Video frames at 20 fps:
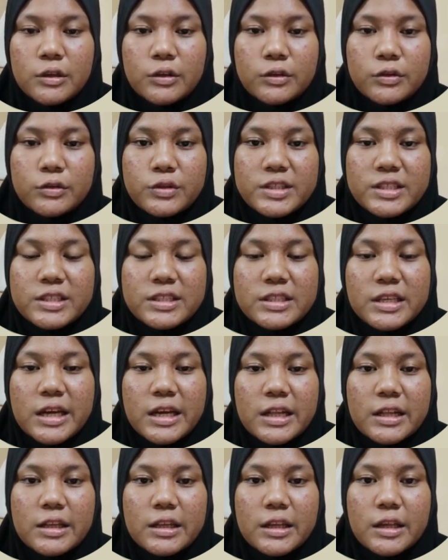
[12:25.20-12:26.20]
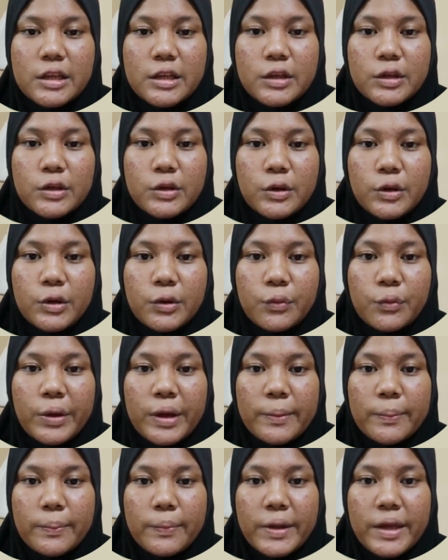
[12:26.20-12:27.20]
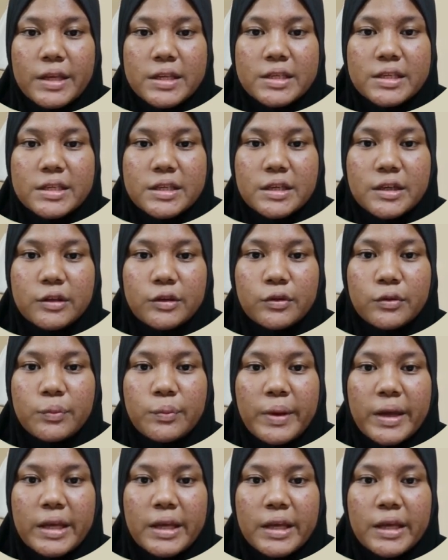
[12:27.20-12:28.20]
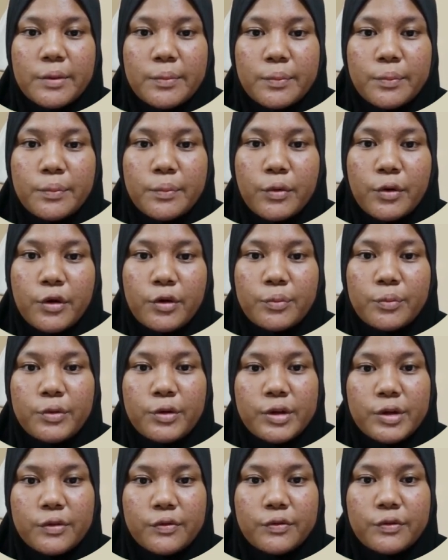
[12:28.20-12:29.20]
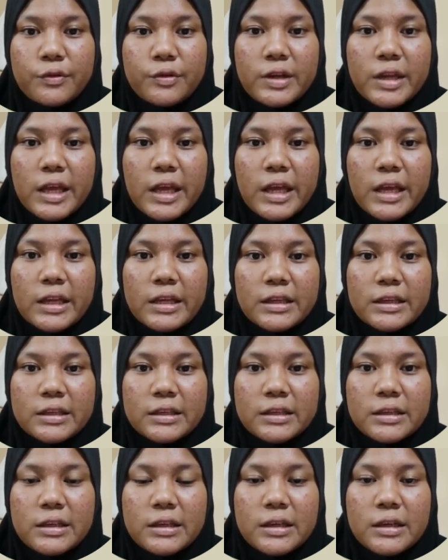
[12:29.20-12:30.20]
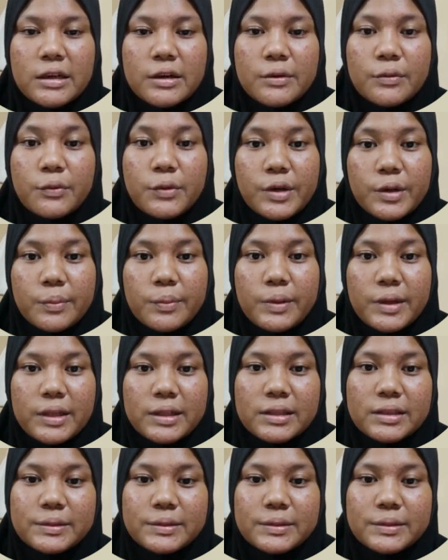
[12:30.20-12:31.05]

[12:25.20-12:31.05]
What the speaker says: style your web page to make it more beautiful and readable.